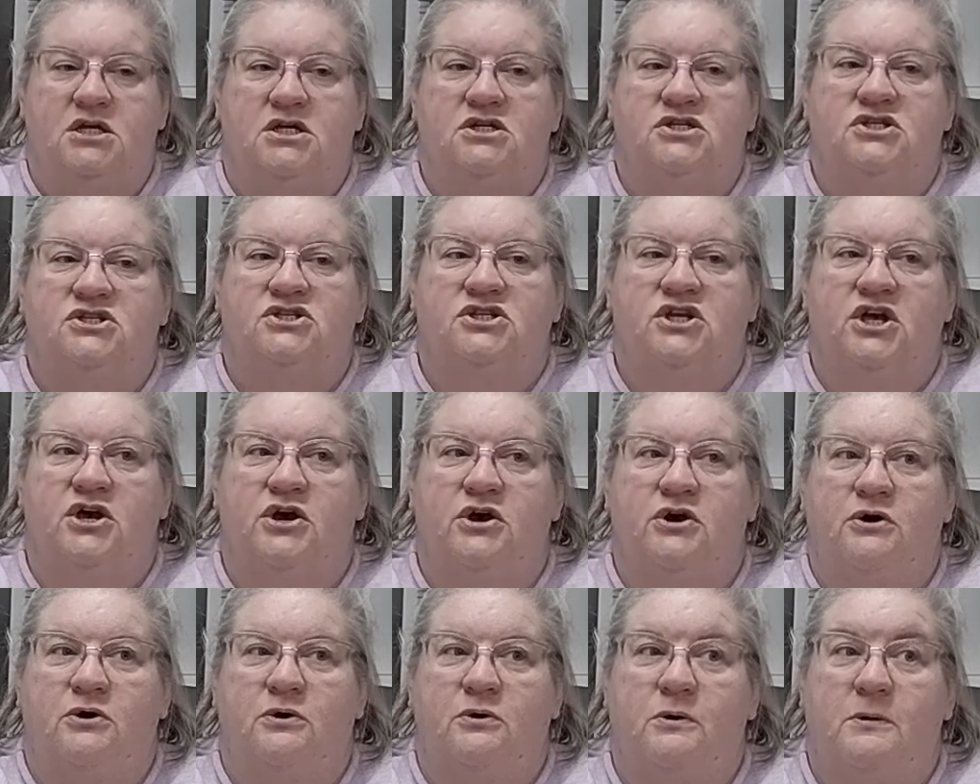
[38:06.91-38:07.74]

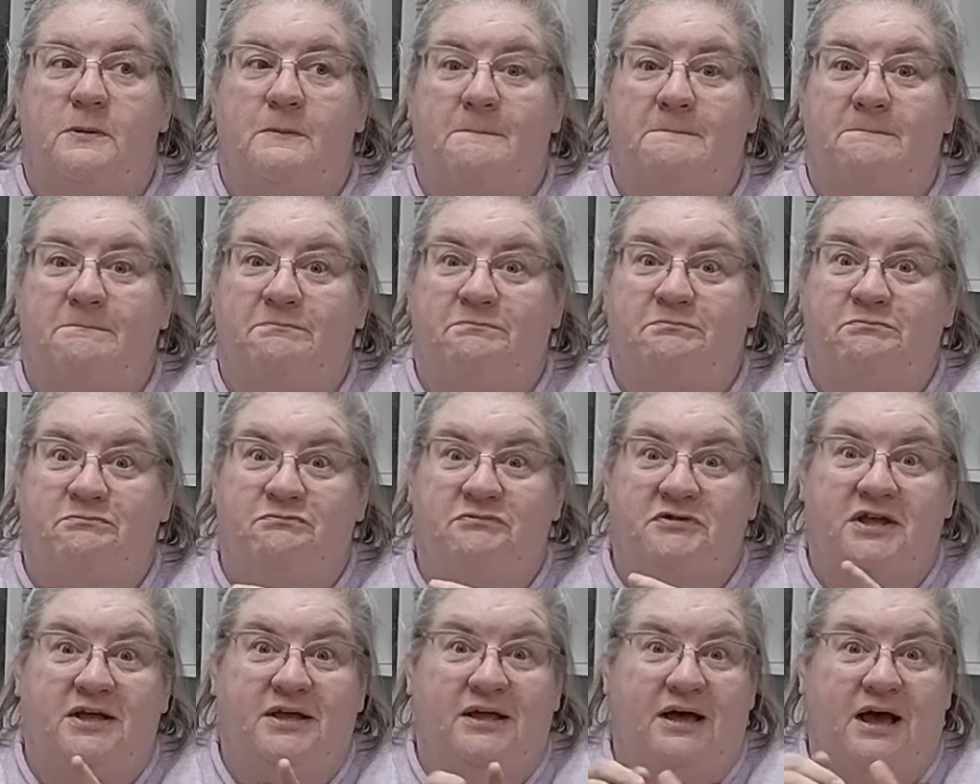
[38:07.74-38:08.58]
So
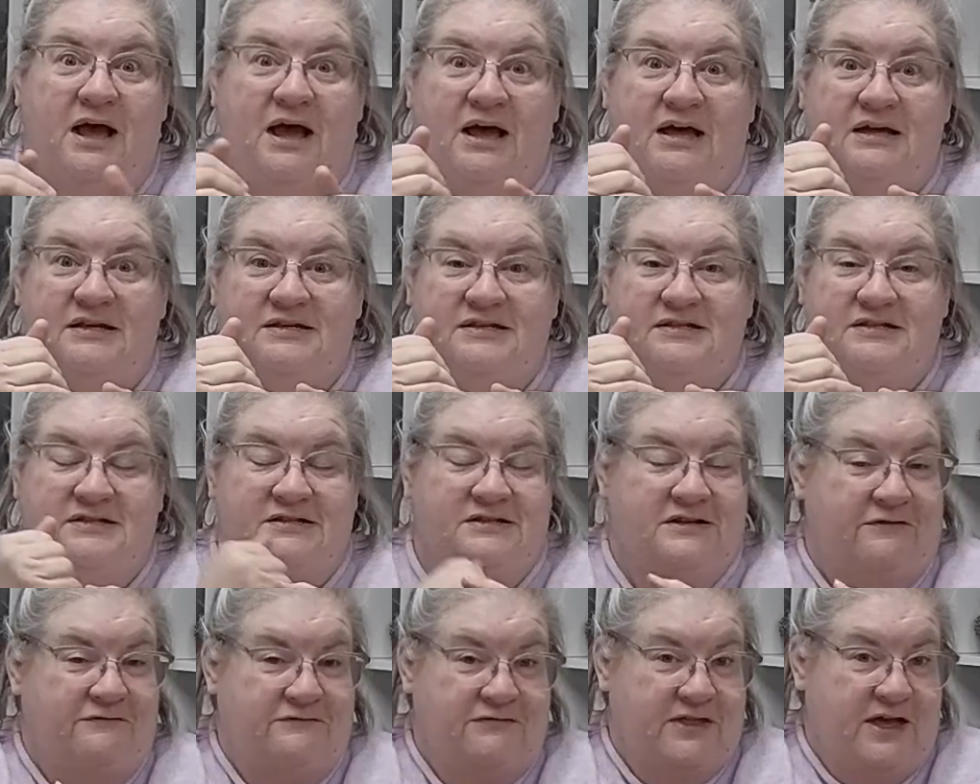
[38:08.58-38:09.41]
I
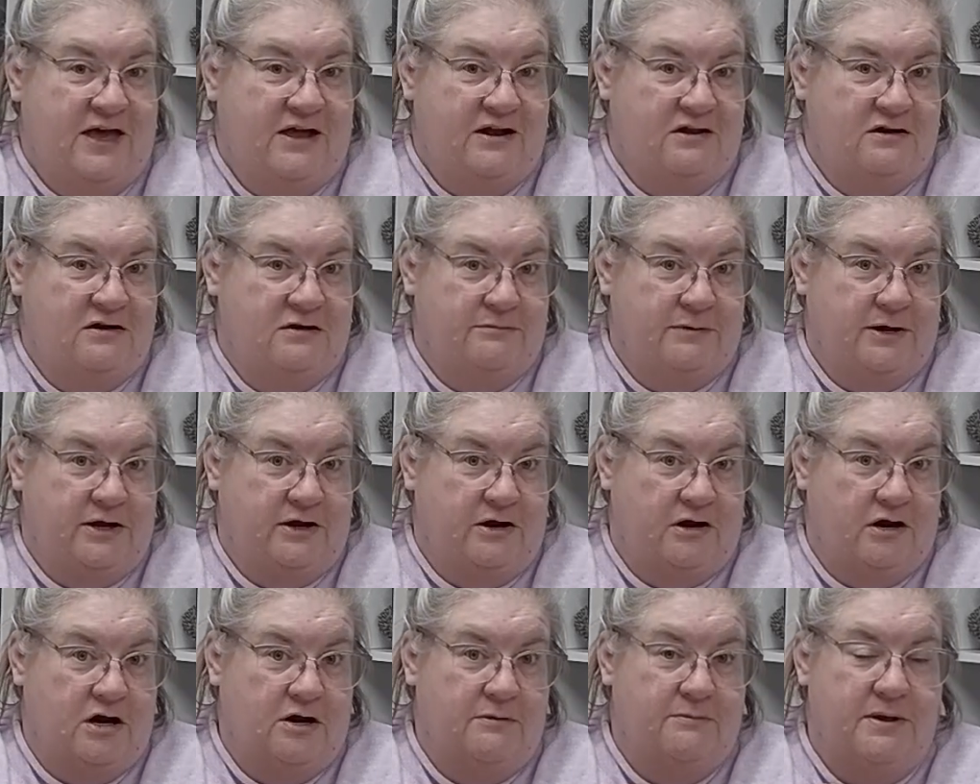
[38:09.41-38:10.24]
stuffed that under my
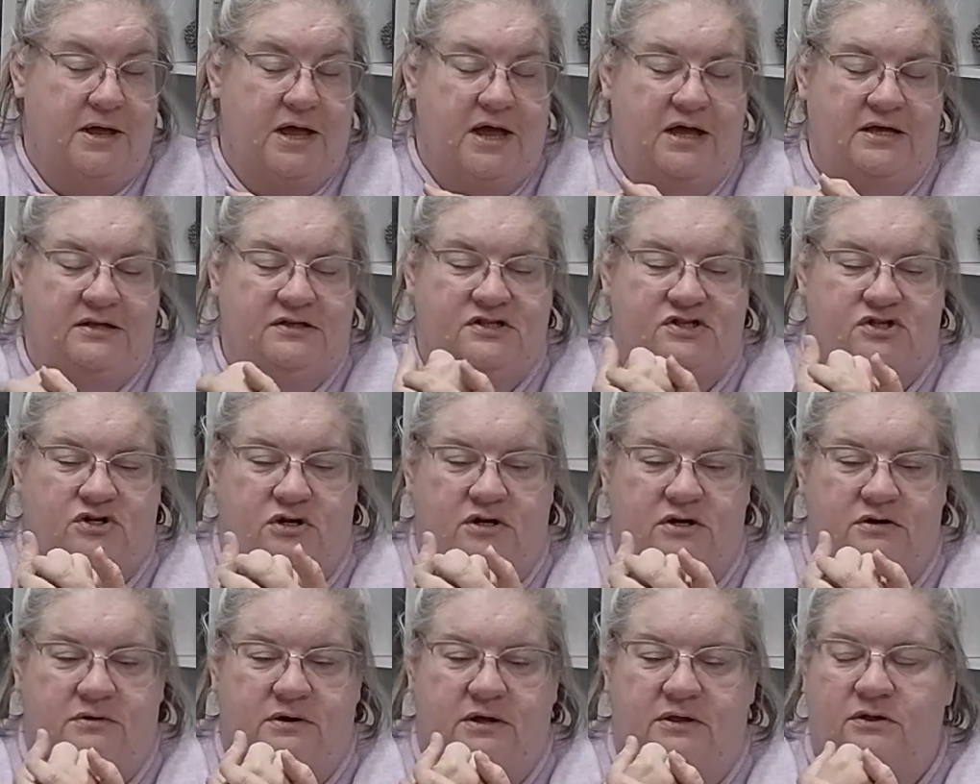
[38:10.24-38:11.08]
arm and
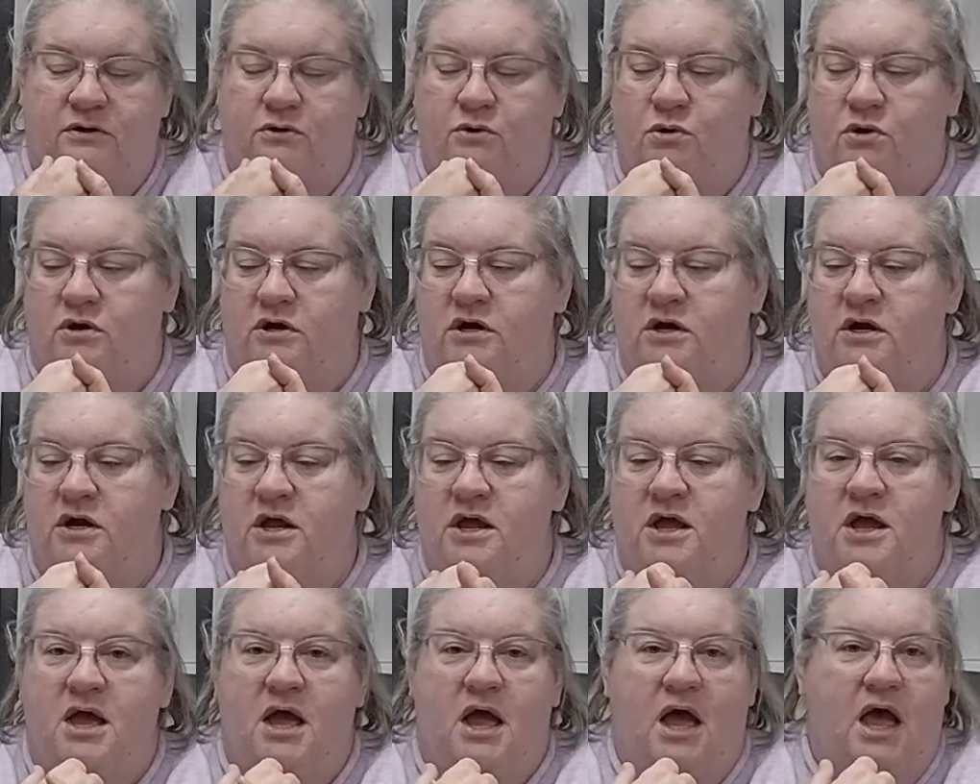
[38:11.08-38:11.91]
started around the corner.
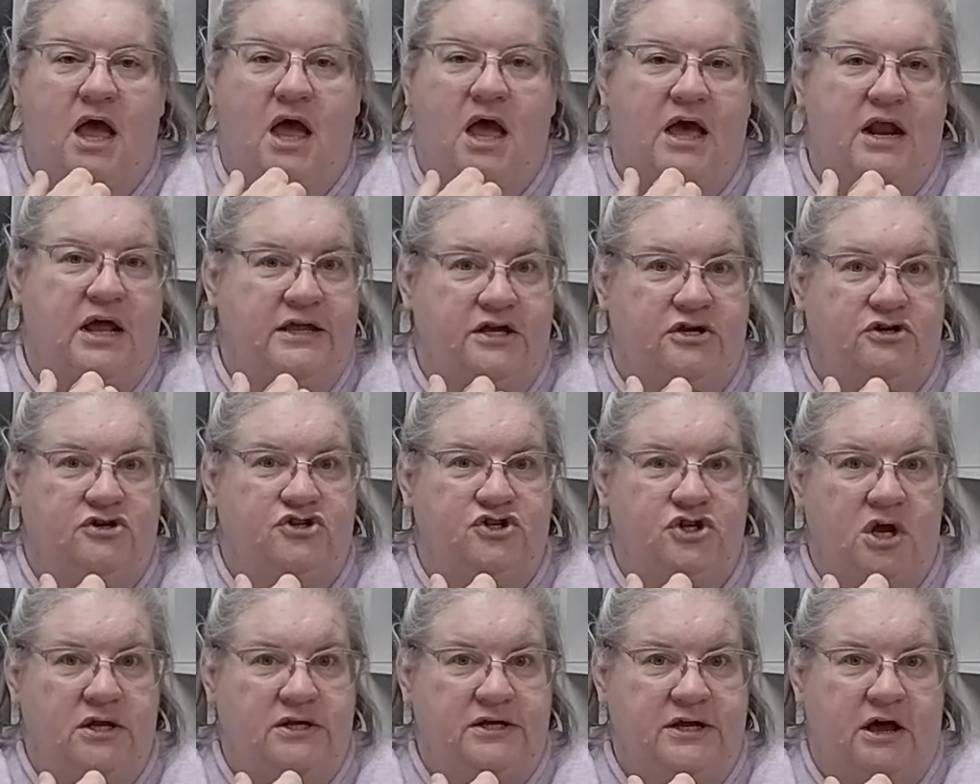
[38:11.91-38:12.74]
And I hear
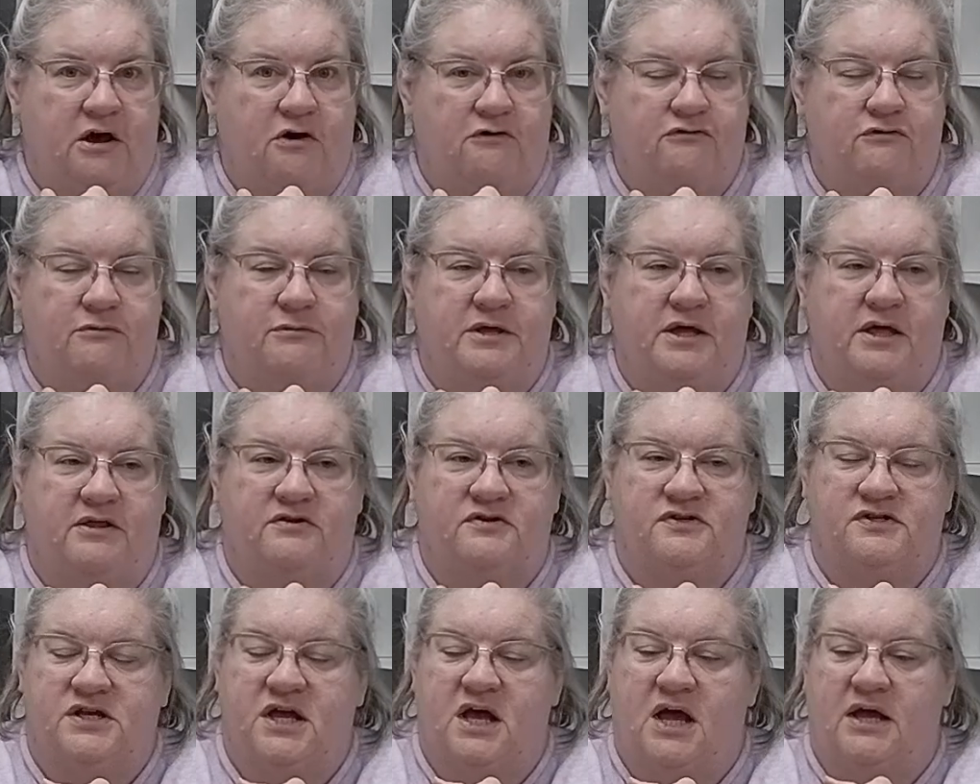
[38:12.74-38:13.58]
John yell from the
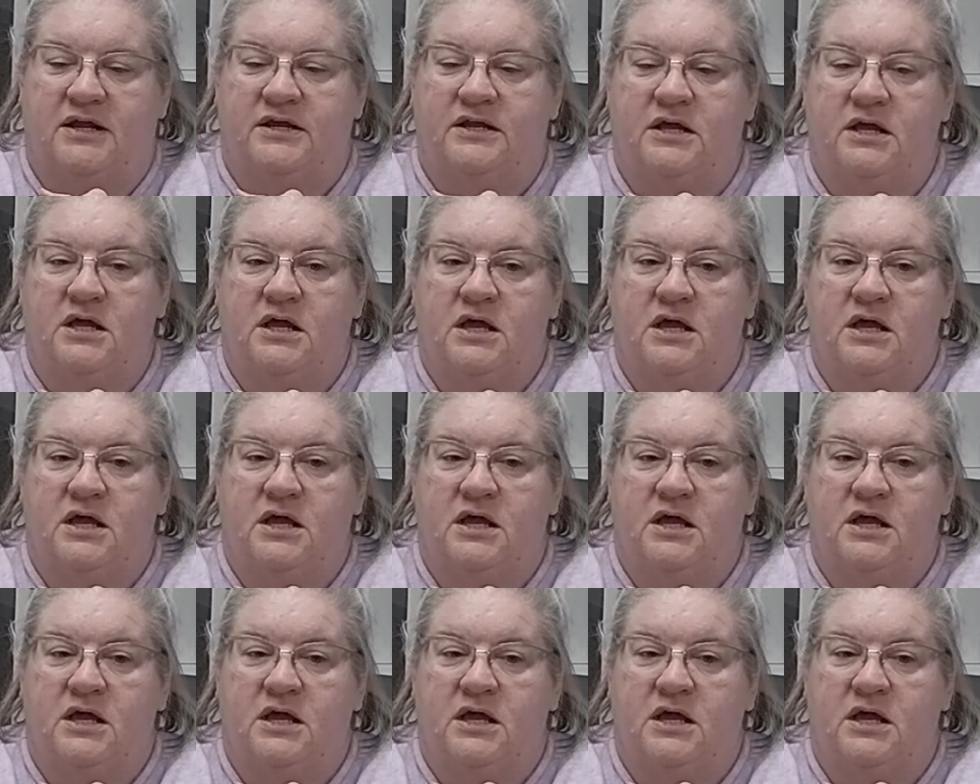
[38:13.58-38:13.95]
other side,